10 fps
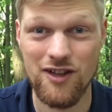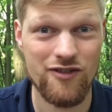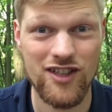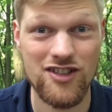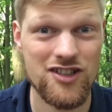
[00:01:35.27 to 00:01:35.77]
My
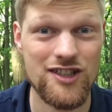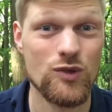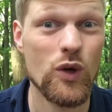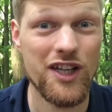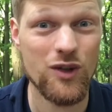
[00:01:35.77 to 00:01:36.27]
friend is
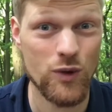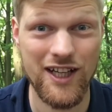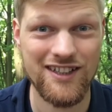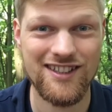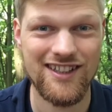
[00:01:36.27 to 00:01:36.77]
really
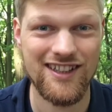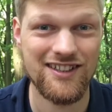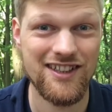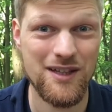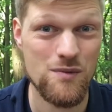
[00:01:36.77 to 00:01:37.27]
great
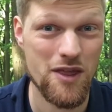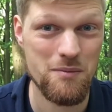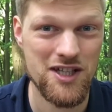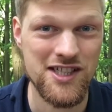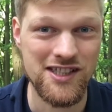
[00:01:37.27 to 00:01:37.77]
in dealing with
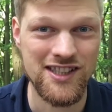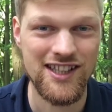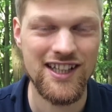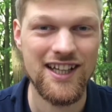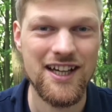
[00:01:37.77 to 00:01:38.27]
media.
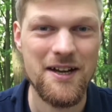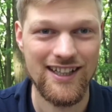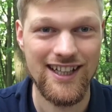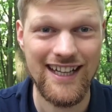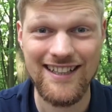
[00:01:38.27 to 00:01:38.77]

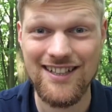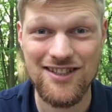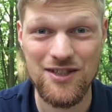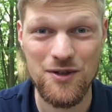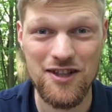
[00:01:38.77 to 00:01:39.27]
And yes,
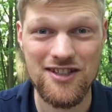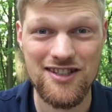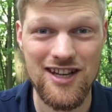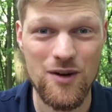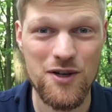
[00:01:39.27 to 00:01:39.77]
so this
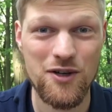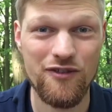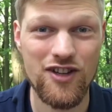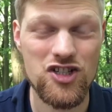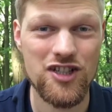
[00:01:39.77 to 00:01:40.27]
is how we
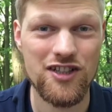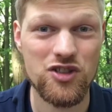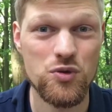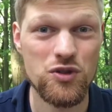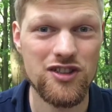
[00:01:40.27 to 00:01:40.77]
got featured
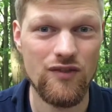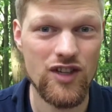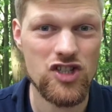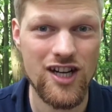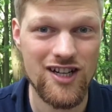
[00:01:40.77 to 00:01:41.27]
in 2
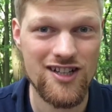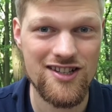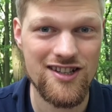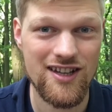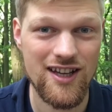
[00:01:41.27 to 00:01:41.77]
TV
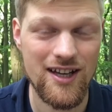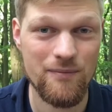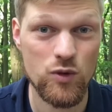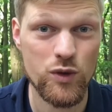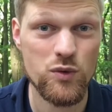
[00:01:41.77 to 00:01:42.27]
channels.
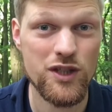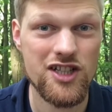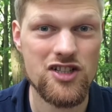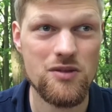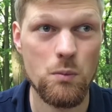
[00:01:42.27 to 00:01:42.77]
We
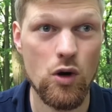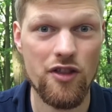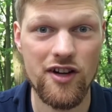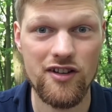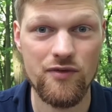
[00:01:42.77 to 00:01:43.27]
reached
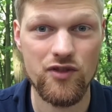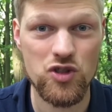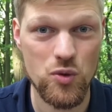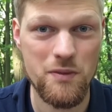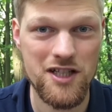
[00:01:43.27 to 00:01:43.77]
more than
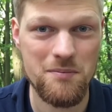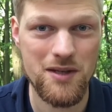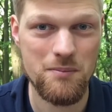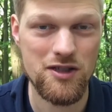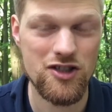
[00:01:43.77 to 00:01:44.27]
2 million
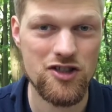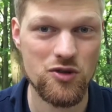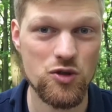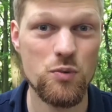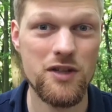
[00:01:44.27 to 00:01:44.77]
people.
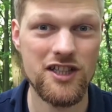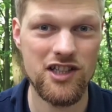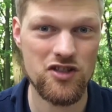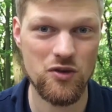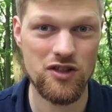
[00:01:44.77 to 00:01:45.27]
So 2
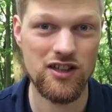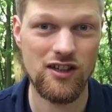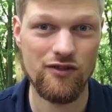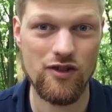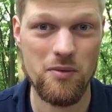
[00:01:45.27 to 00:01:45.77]
million is
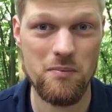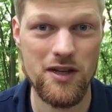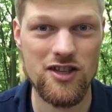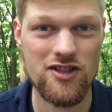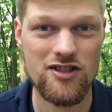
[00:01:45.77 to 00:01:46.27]
only from the
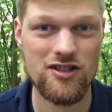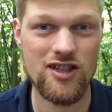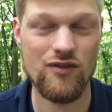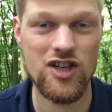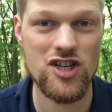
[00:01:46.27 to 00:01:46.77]
biggest
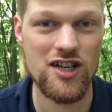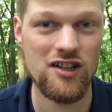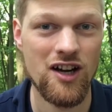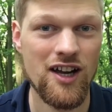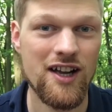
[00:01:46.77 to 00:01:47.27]
TV
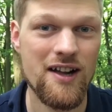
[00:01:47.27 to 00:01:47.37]
channel.